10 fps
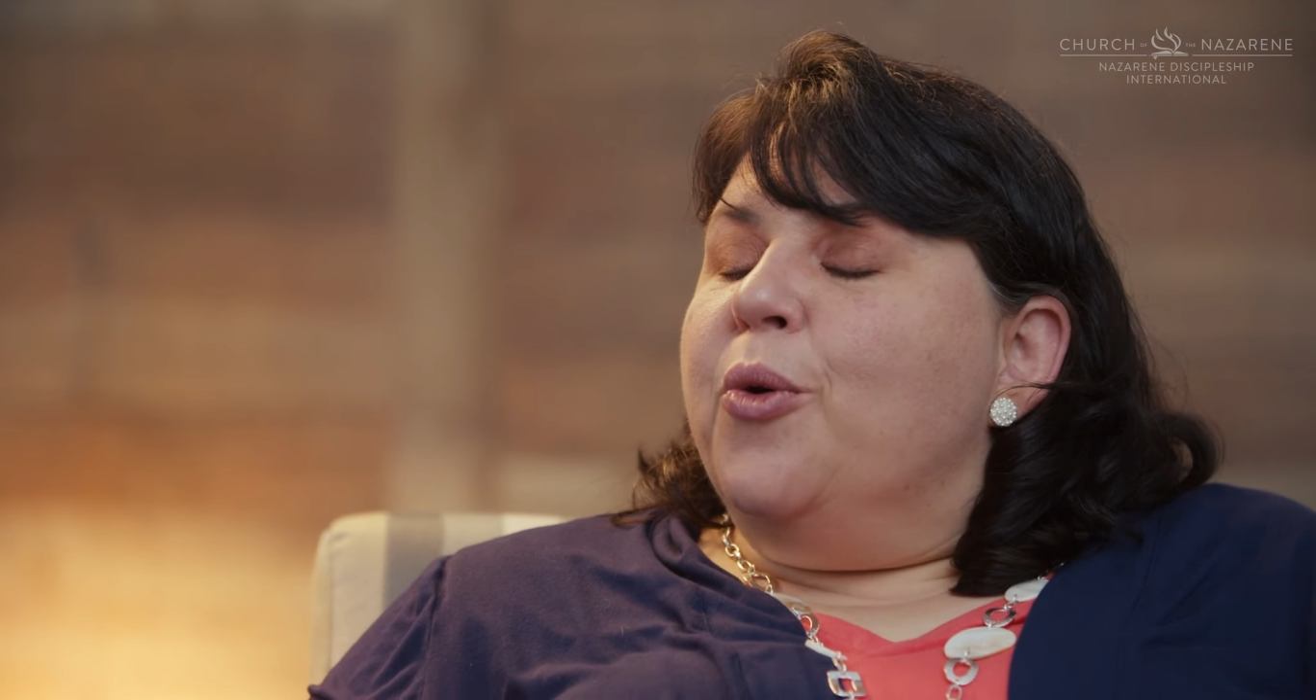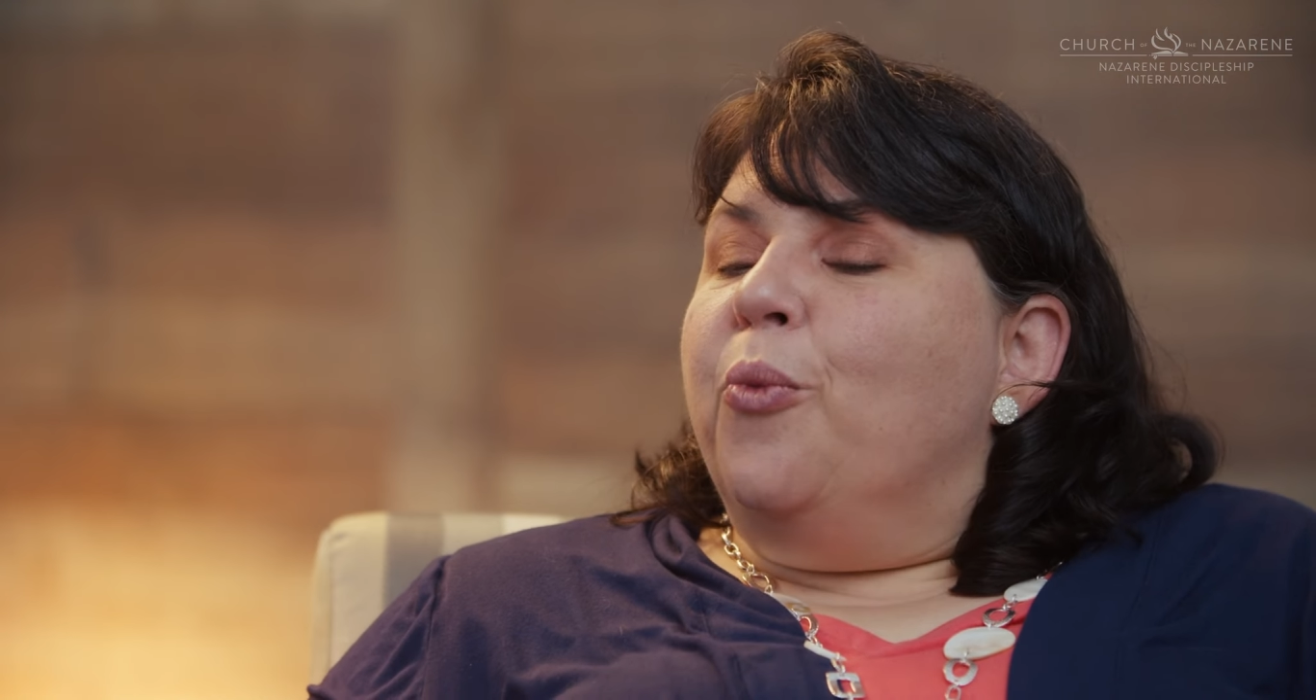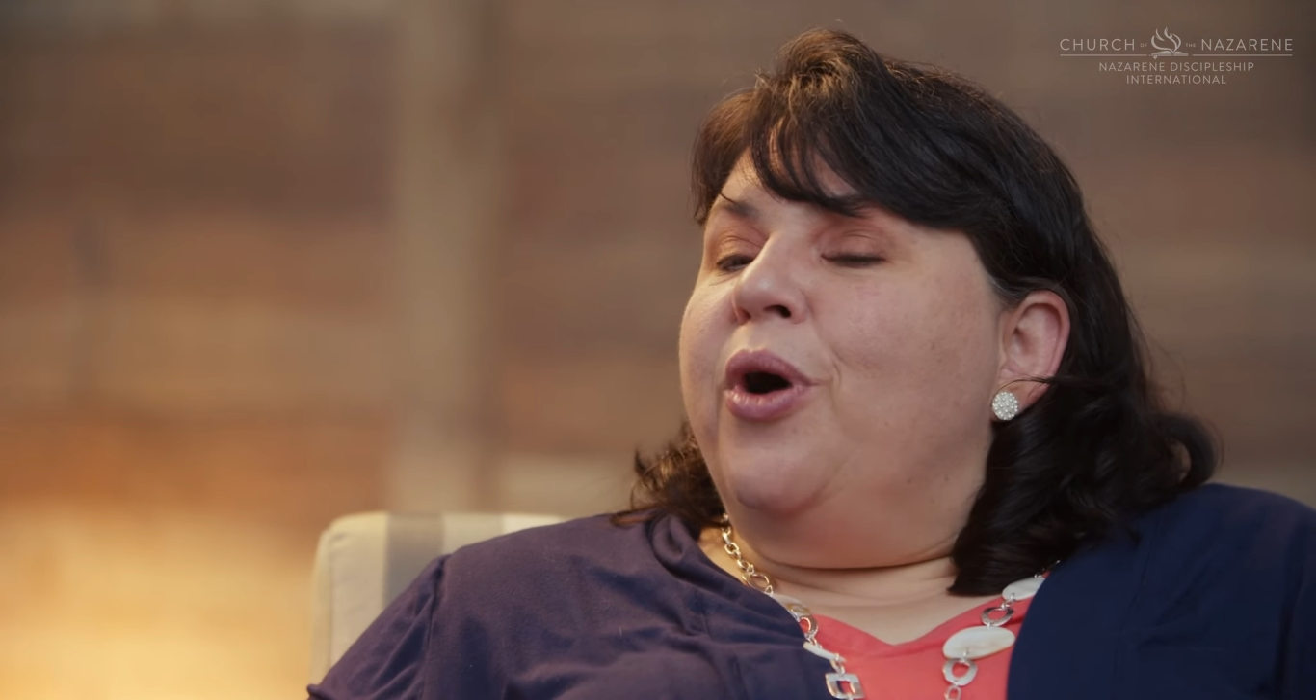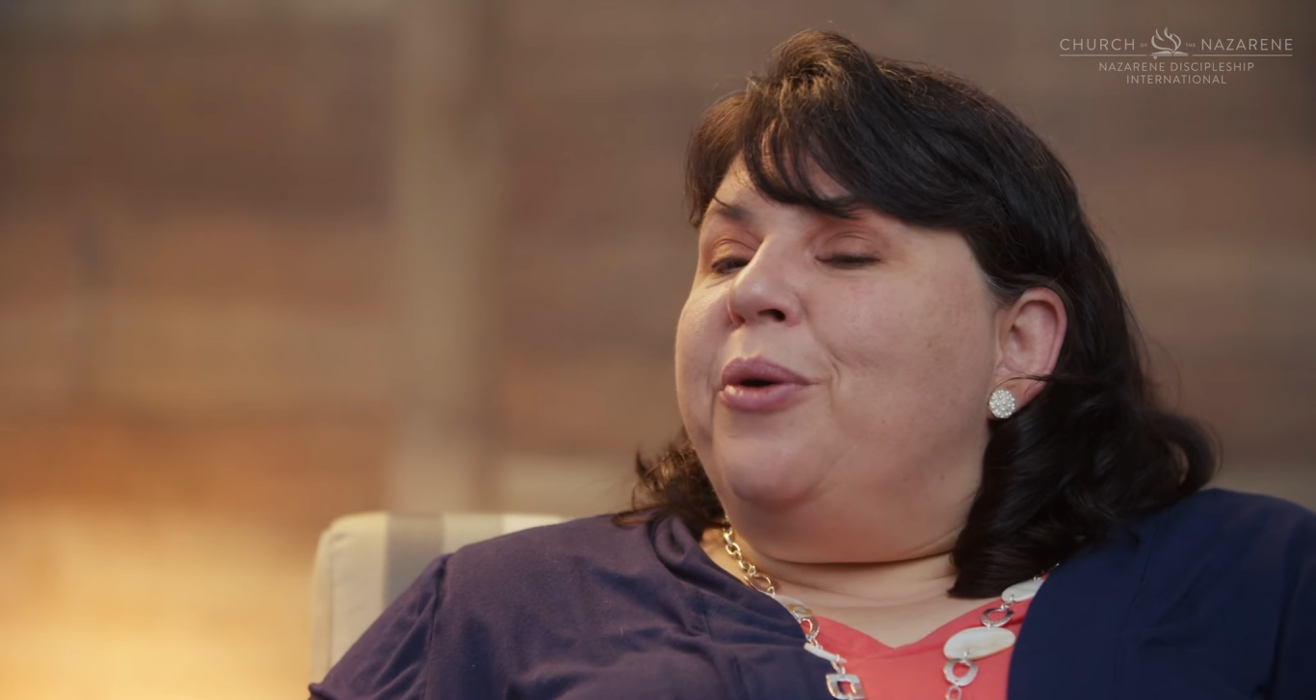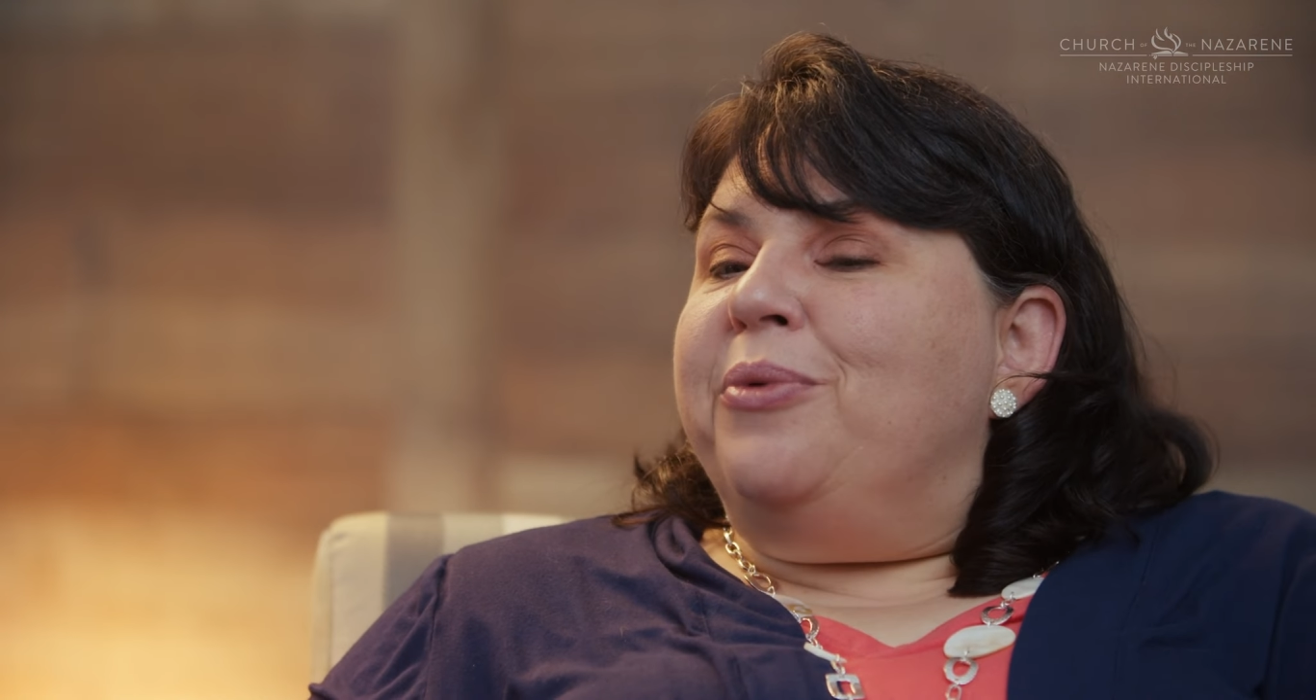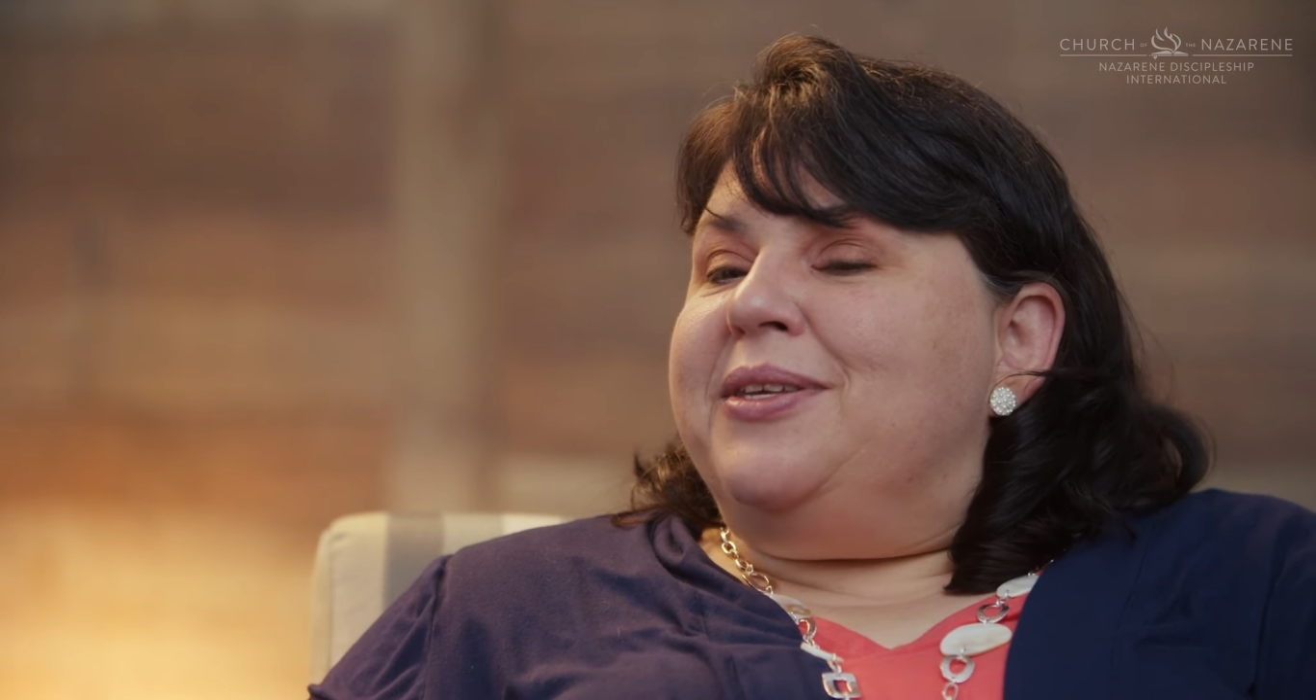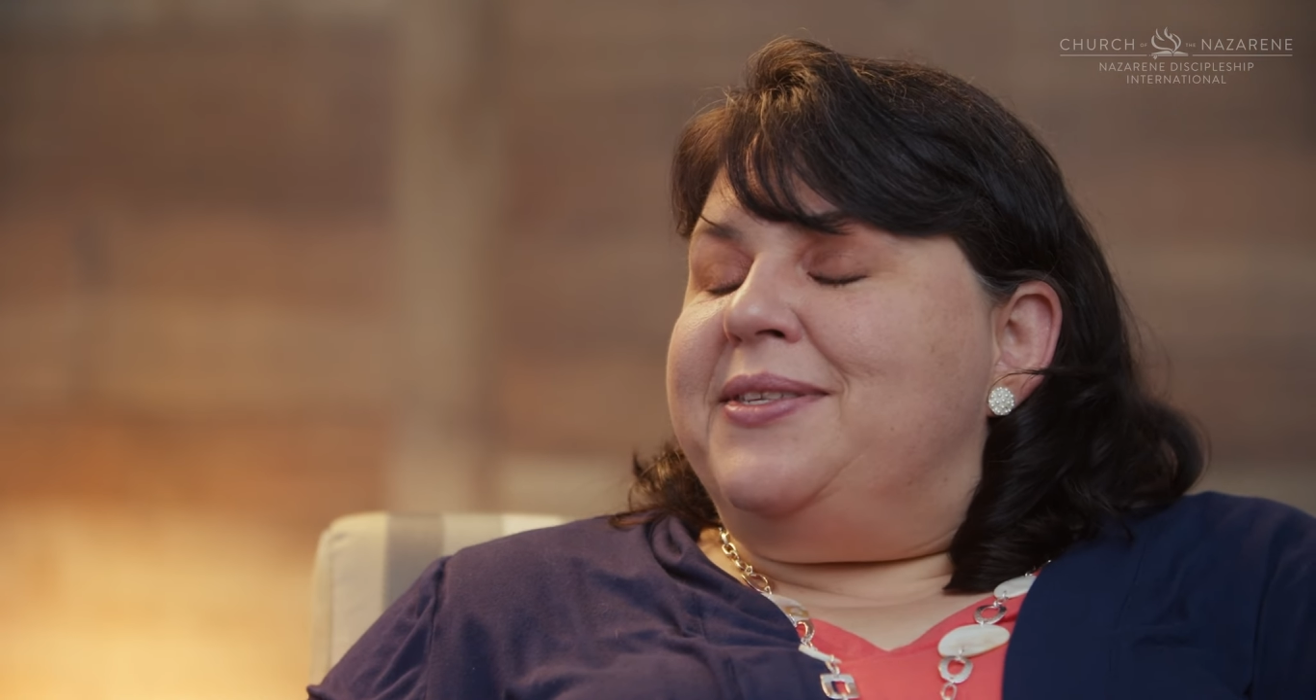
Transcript: What we